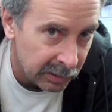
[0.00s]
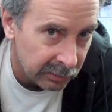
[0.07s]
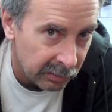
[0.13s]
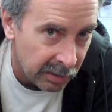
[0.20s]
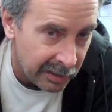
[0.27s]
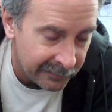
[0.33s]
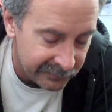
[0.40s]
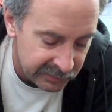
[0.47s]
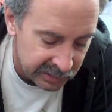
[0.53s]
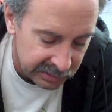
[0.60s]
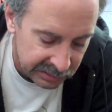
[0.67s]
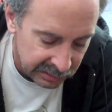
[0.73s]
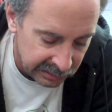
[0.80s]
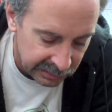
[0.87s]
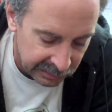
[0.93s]
better off just
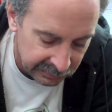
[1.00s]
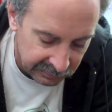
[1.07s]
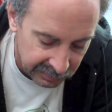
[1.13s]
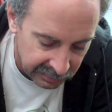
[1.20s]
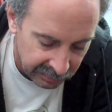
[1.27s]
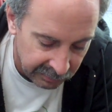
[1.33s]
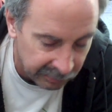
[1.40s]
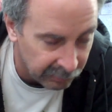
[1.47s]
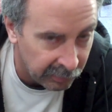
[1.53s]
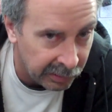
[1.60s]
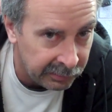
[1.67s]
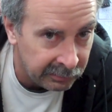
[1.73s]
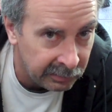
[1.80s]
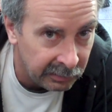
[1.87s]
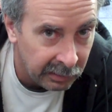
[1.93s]
to get another one.
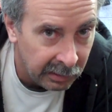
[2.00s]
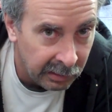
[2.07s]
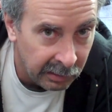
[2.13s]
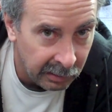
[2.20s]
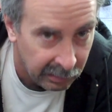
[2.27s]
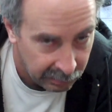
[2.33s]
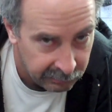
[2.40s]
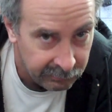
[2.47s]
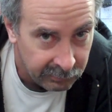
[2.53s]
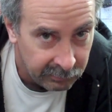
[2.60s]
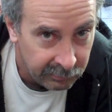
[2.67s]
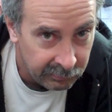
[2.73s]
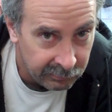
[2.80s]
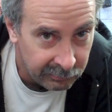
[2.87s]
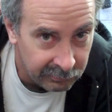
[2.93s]

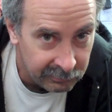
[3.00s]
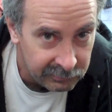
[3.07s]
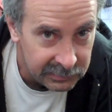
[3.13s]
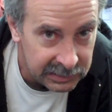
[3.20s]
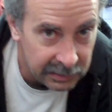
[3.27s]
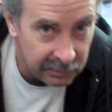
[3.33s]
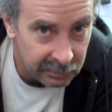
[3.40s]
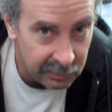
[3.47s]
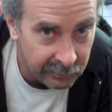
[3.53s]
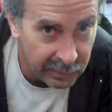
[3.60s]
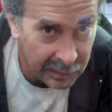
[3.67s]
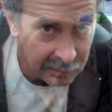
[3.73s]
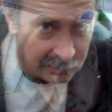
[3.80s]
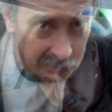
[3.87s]
See you in a bit.